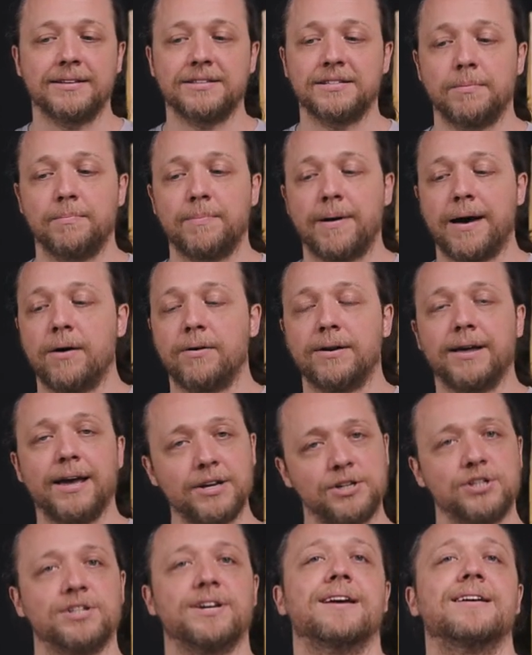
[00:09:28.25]
It's about
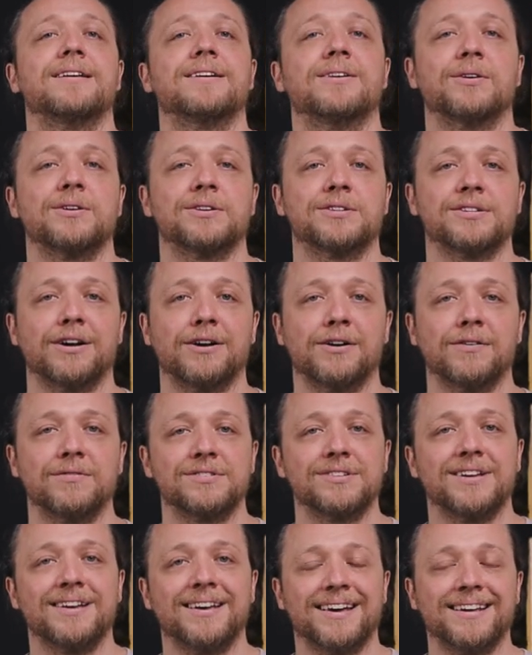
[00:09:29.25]
educating
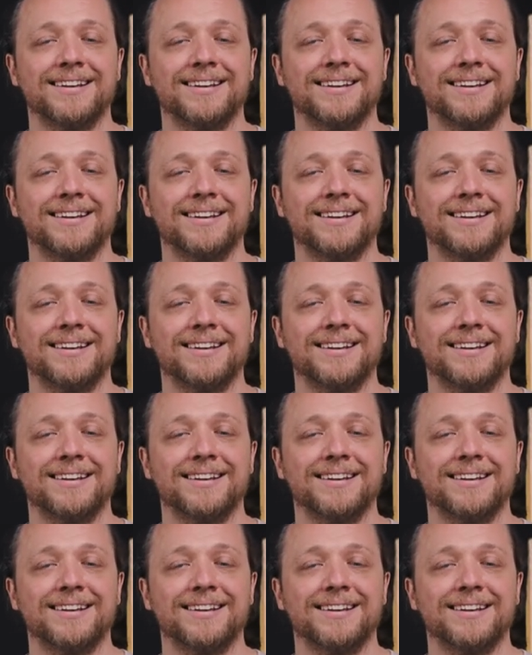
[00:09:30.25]
ourselves